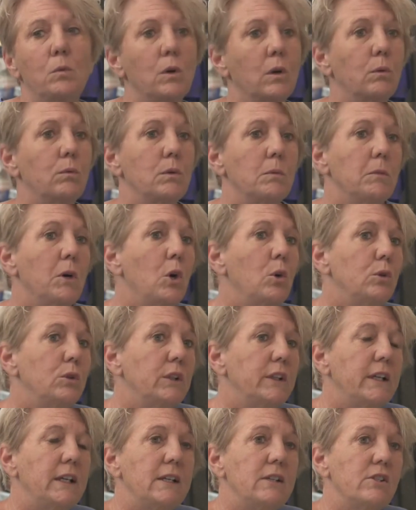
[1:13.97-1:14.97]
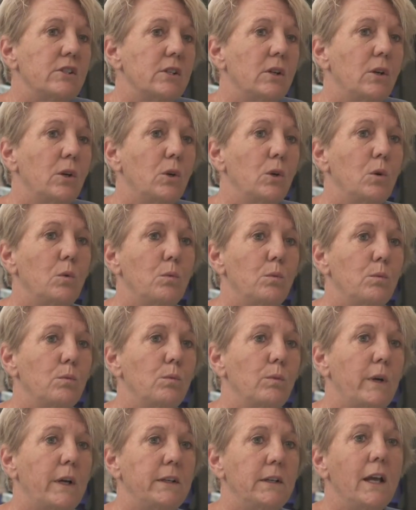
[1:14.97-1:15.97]
work remotely, so
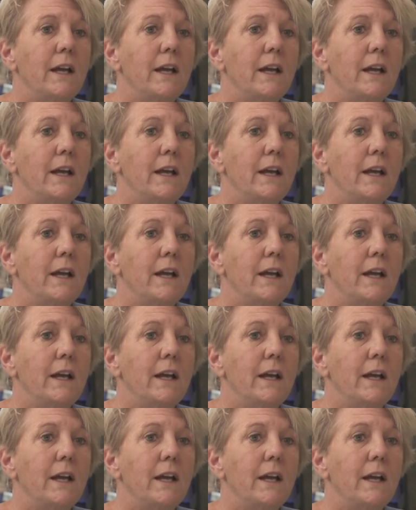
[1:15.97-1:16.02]
at